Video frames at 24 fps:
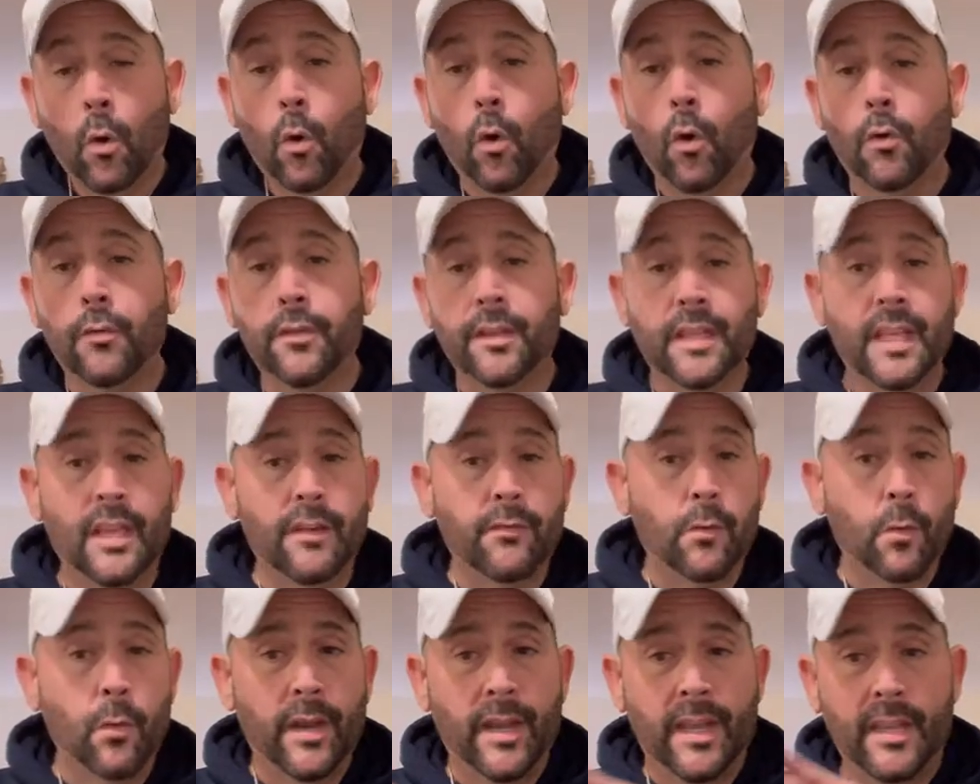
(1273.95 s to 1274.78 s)
All the
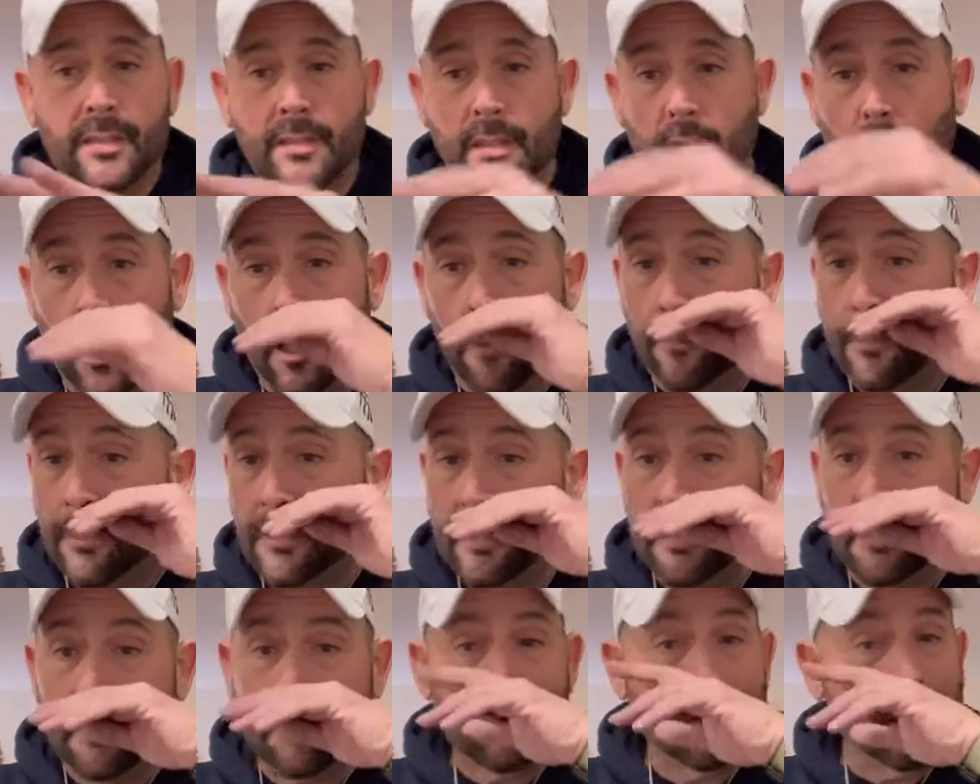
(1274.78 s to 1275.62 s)
giveaways up
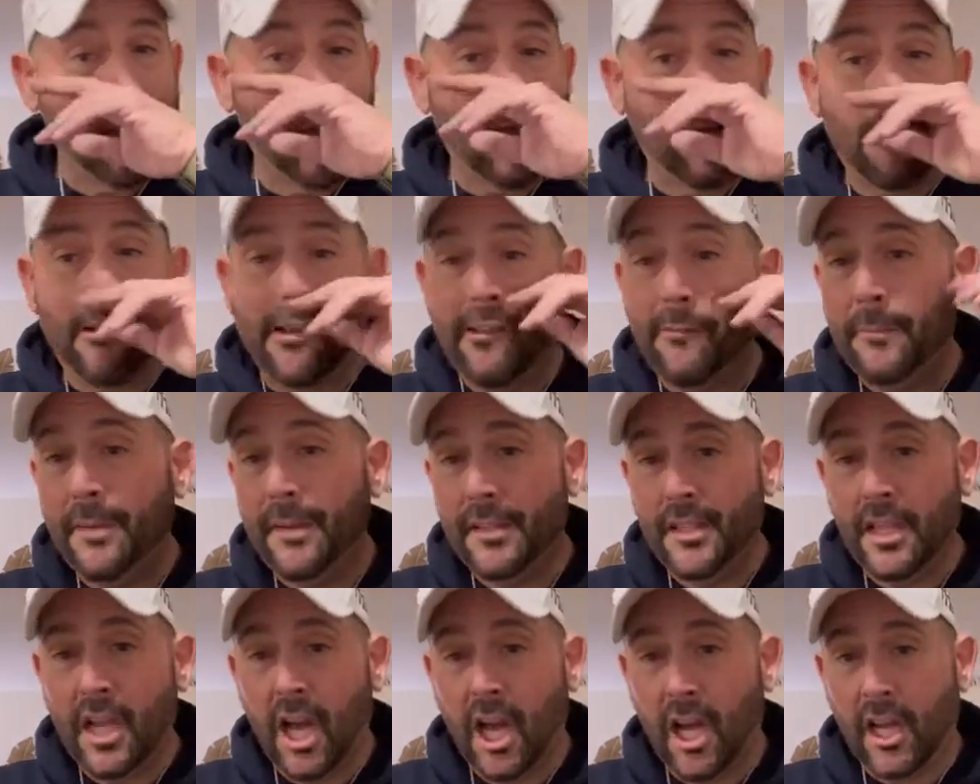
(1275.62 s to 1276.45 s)
until now have
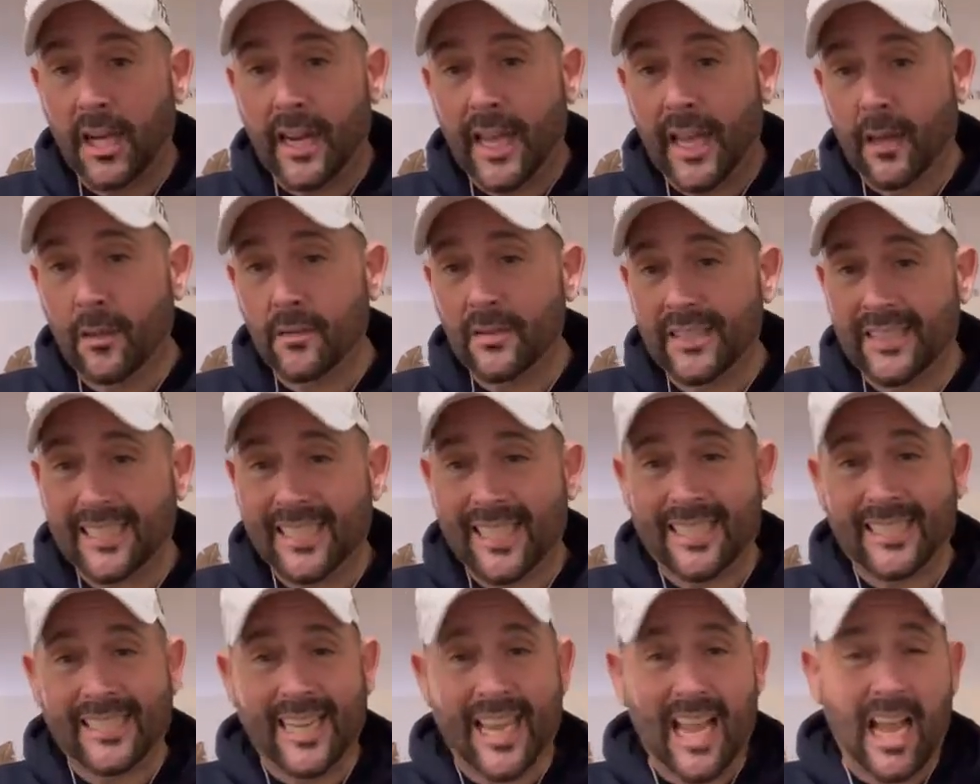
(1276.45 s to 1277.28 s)
been gone out,
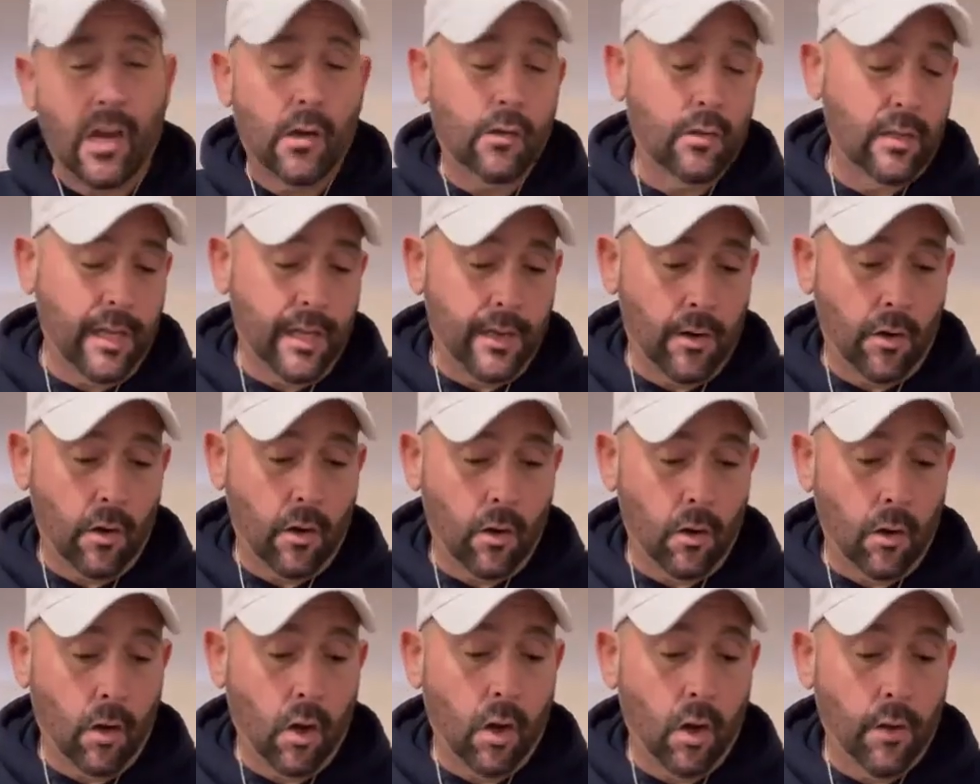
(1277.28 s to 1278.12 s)
sent out, and
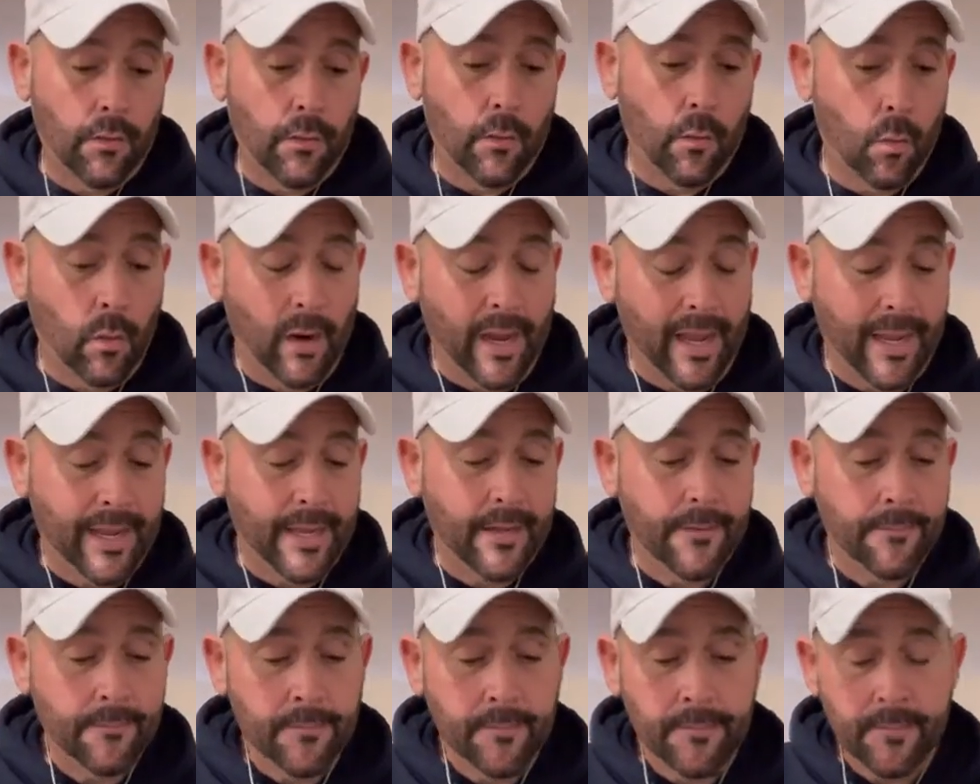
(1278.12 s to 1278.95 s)
are on the
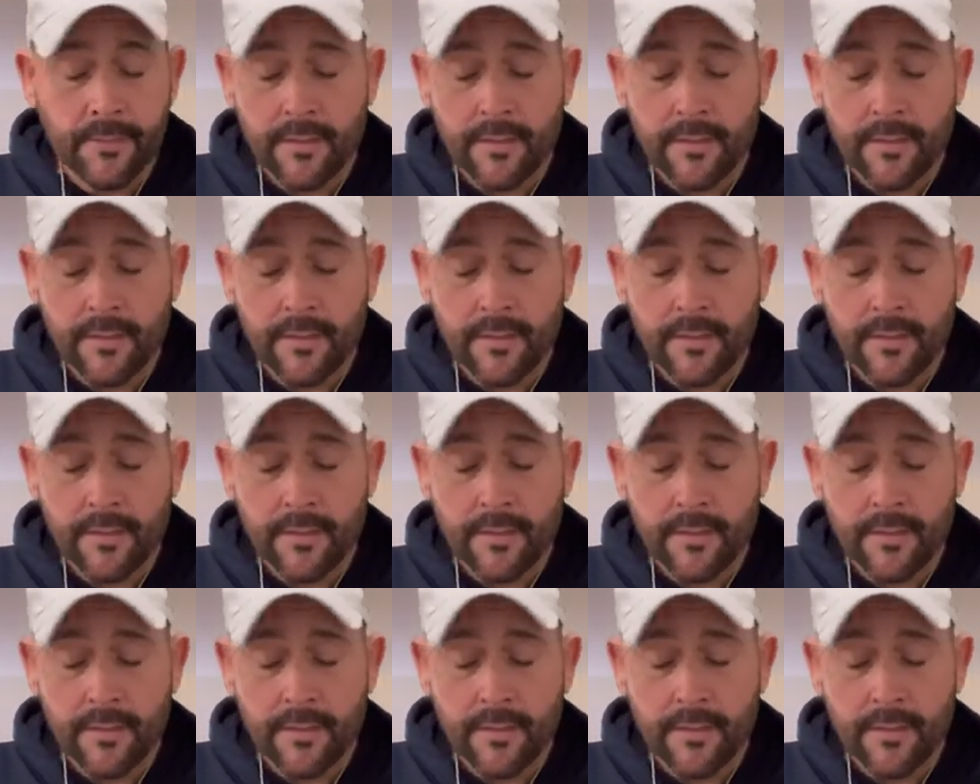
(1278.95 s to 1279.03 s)
way.